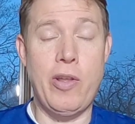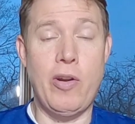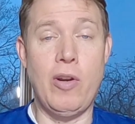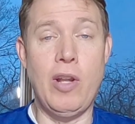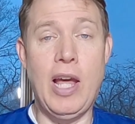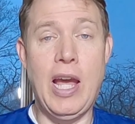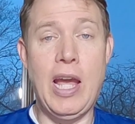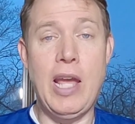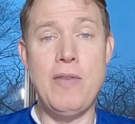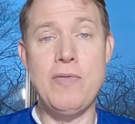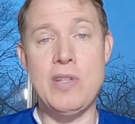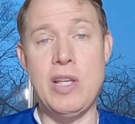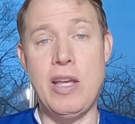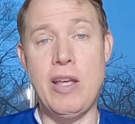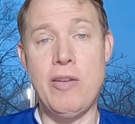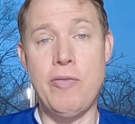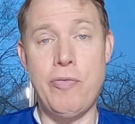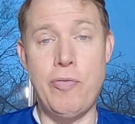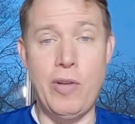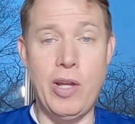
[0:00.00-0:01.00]
their lives
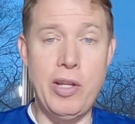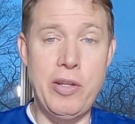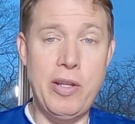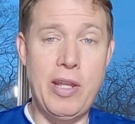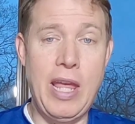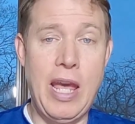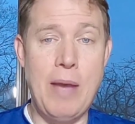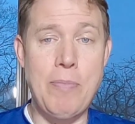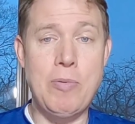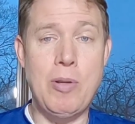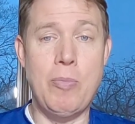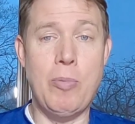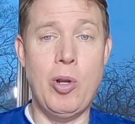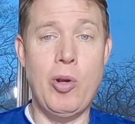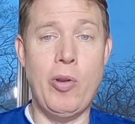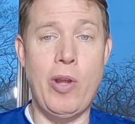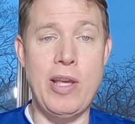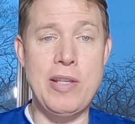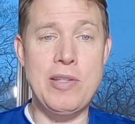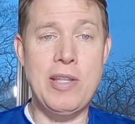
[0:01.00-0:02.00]
and fled to Captain
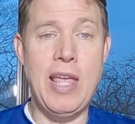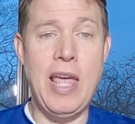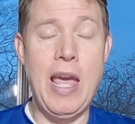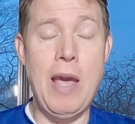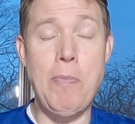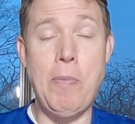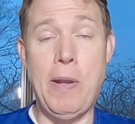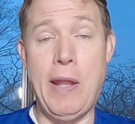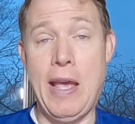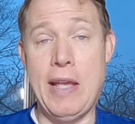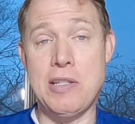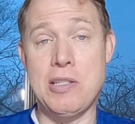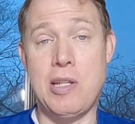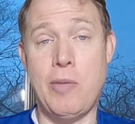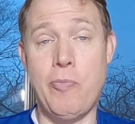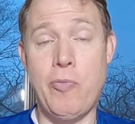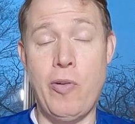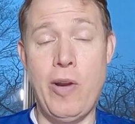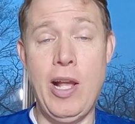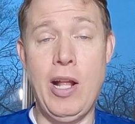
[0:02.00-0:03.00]
Moroni's camp and asked
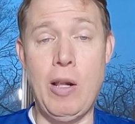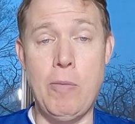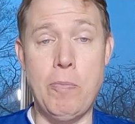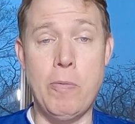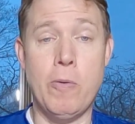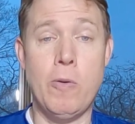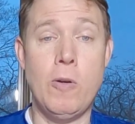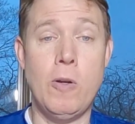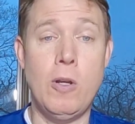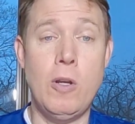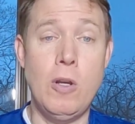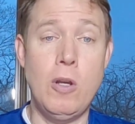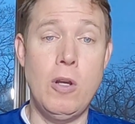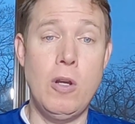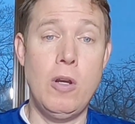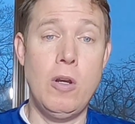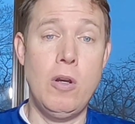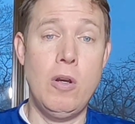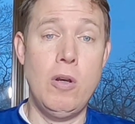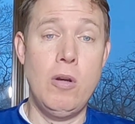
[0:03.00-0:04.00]
him for help.
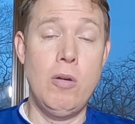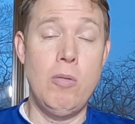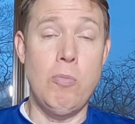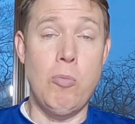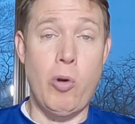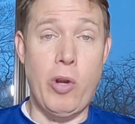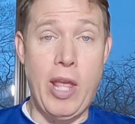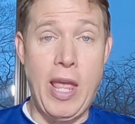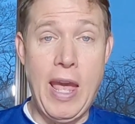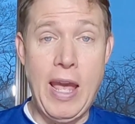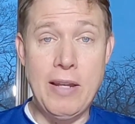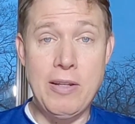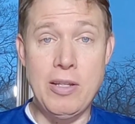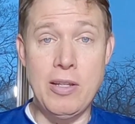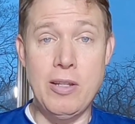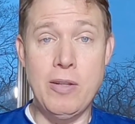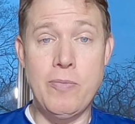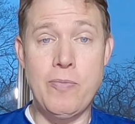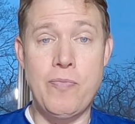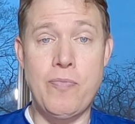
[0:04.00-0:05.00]

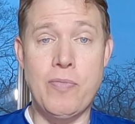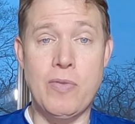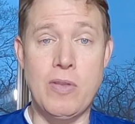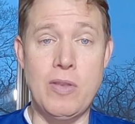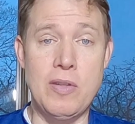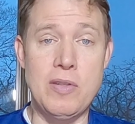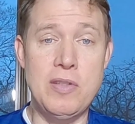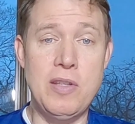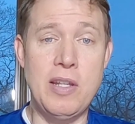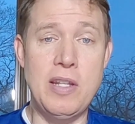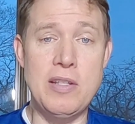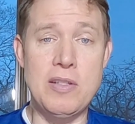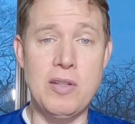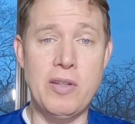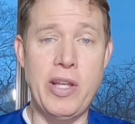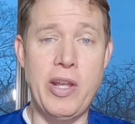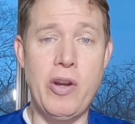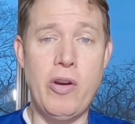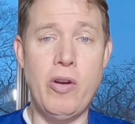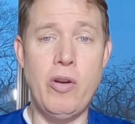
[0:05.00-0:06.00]
Morianton, the city's
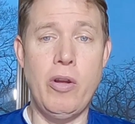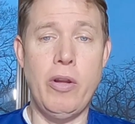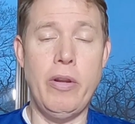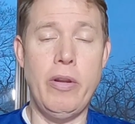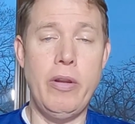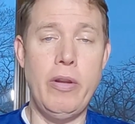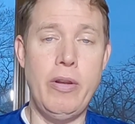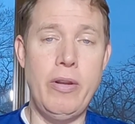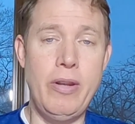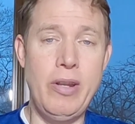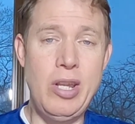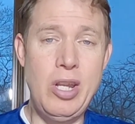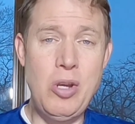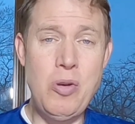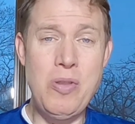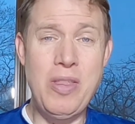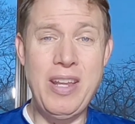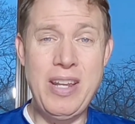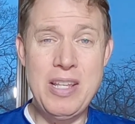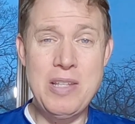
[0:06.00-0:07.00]
leader,
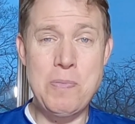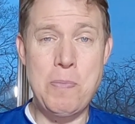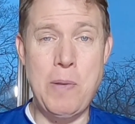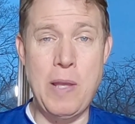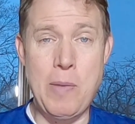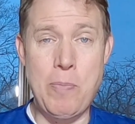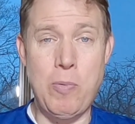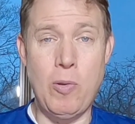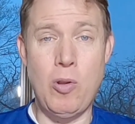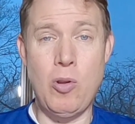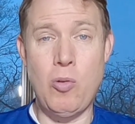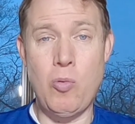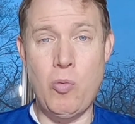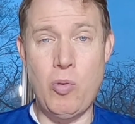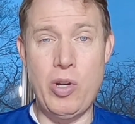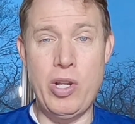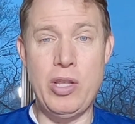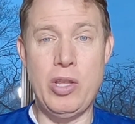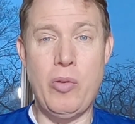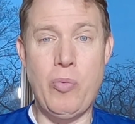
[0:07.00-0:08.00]
knew that his people
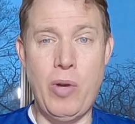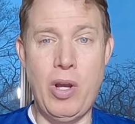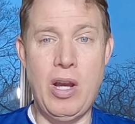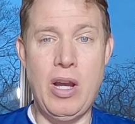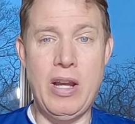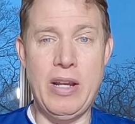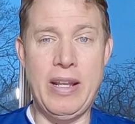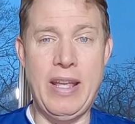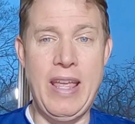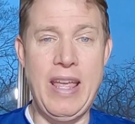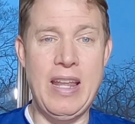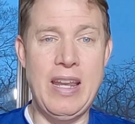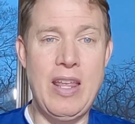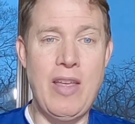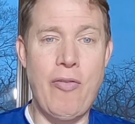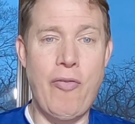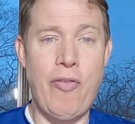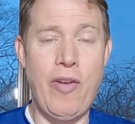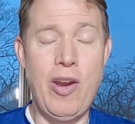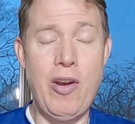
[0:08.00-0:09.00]
were in the wrong, and
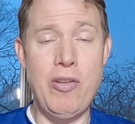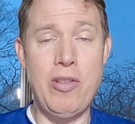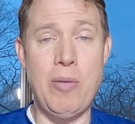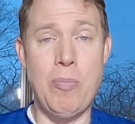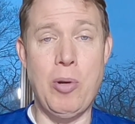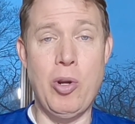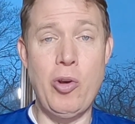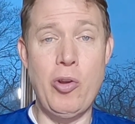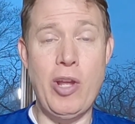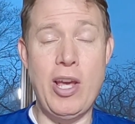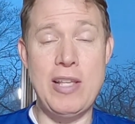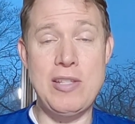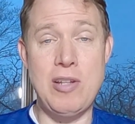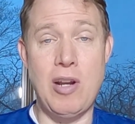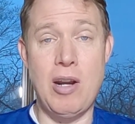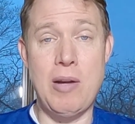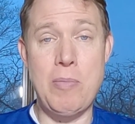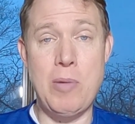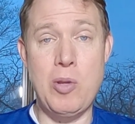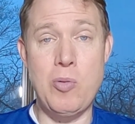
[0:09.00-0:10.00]
he feared that Moroni's
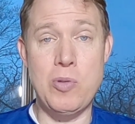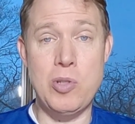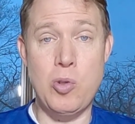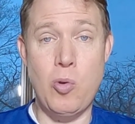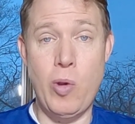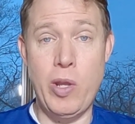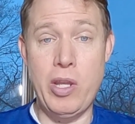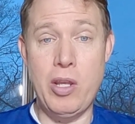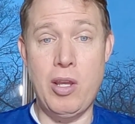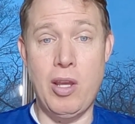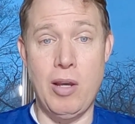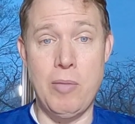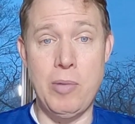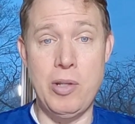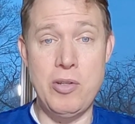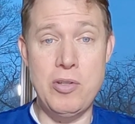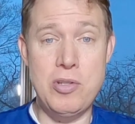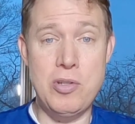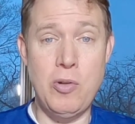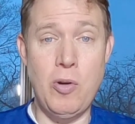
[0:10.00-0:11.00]
army was going to come
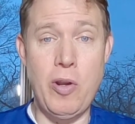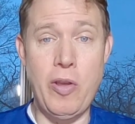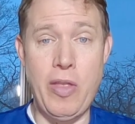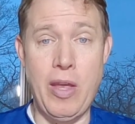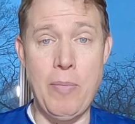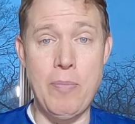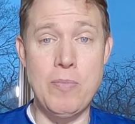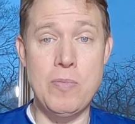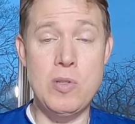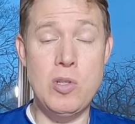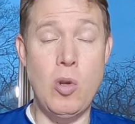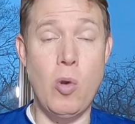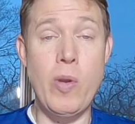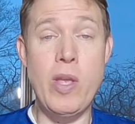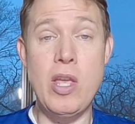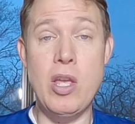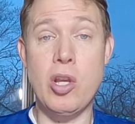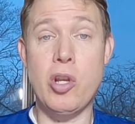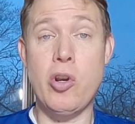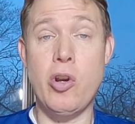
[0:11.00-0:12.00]
and destroy them. So
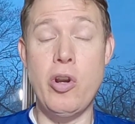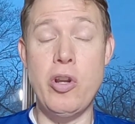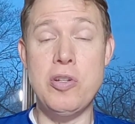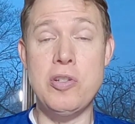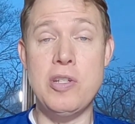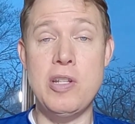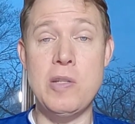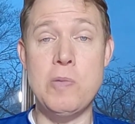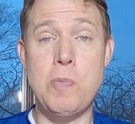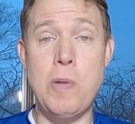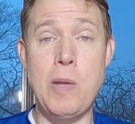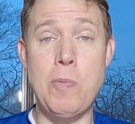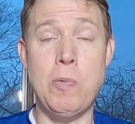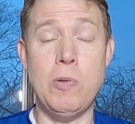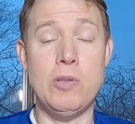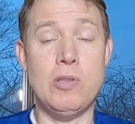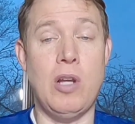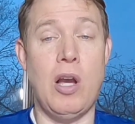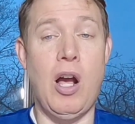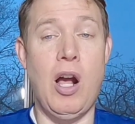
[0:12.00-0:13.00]
he encouraged his
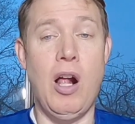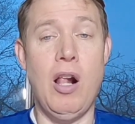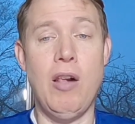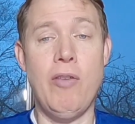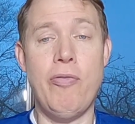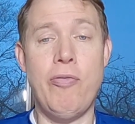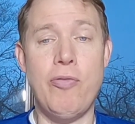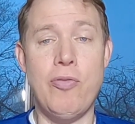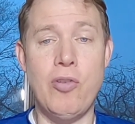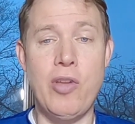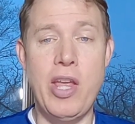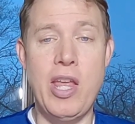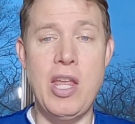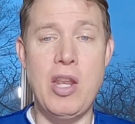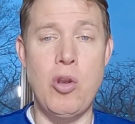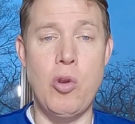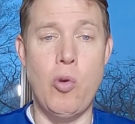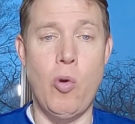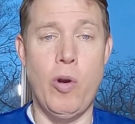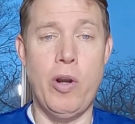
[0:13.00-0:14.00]
people to all flee
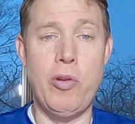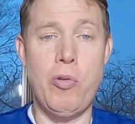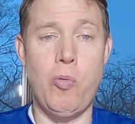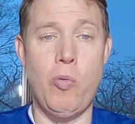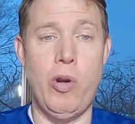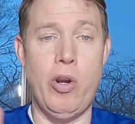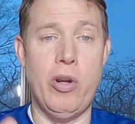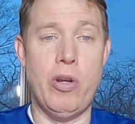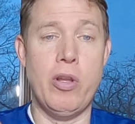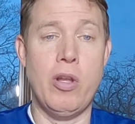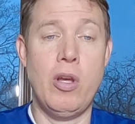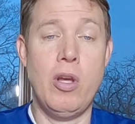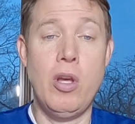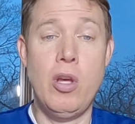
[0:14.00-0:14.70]
northward,